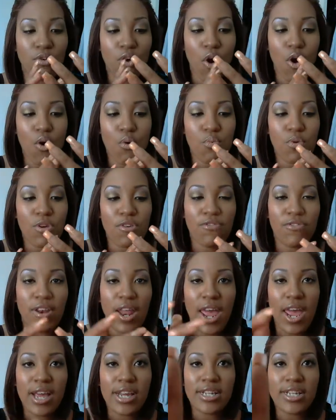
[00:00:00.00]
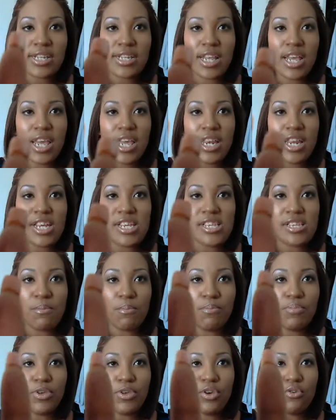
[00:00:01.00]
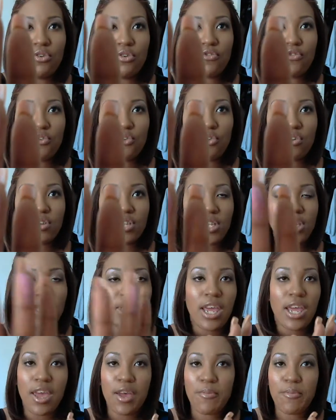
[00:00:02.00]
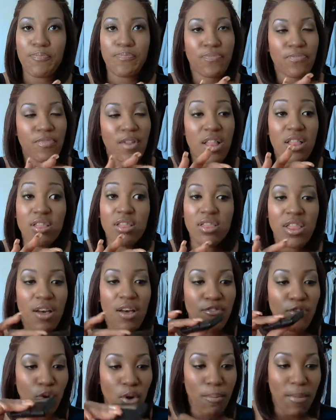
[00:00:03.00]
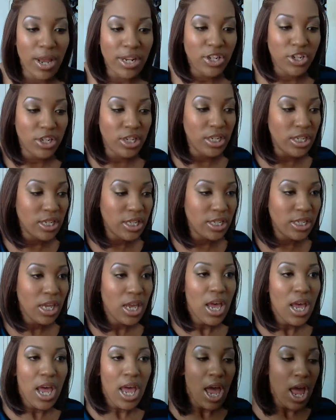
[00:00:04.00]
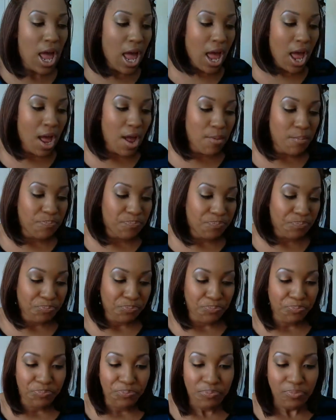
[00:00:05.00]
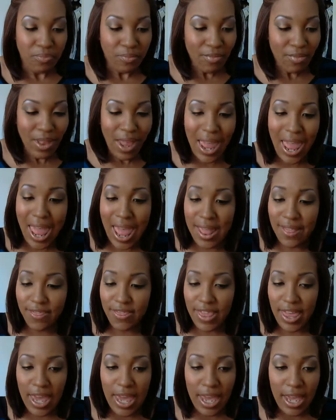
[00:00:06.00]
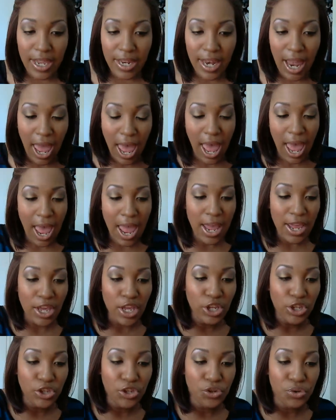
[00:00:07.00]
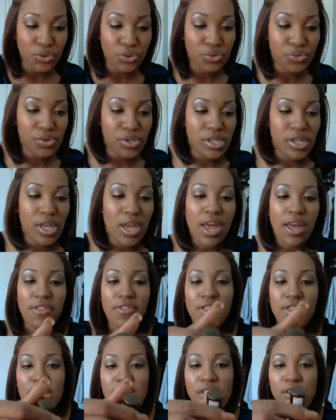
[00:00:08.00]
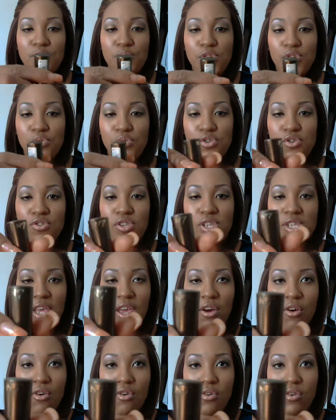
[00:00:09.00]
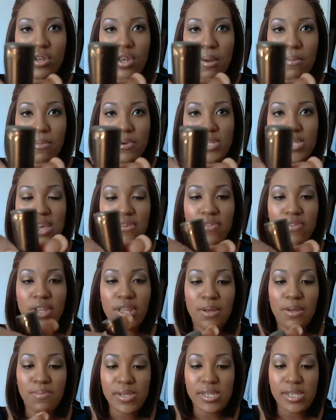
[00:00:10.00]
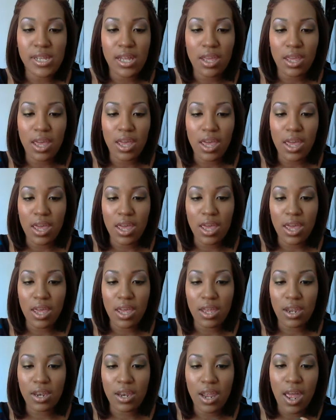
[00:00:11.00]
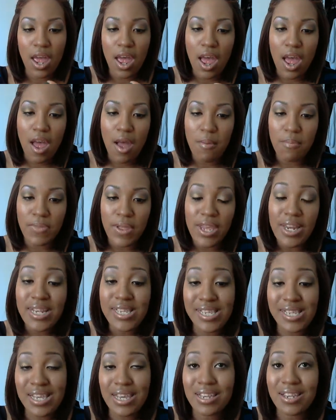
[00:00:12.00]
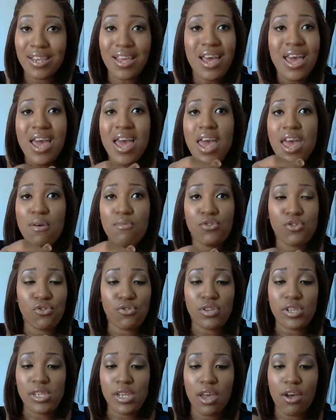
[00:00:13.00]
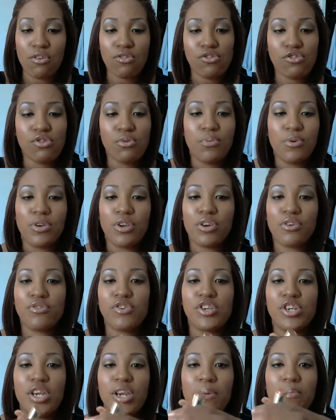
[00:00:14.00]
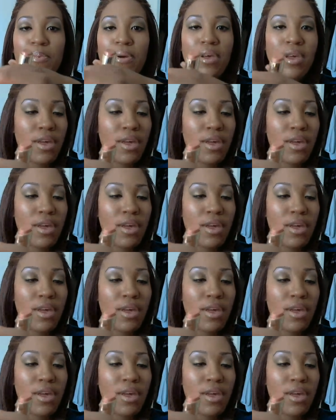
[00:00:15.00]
gold reflex. It is beautiful. Y'all see that? Love it on my cheeks. Um, and then I used this which was on sale number seven lipstick in um, innocent it was on sale super dirt cheap